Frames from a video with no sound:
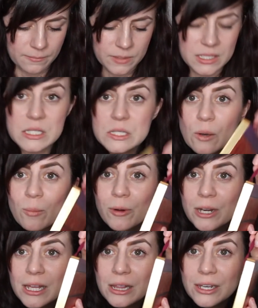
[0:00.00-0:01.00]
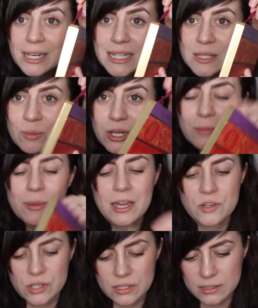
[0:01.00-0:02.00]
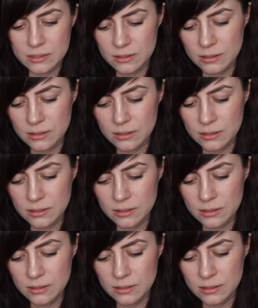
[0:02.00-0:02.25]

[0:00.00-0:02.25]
It's so pretty. Look at its pretty pages.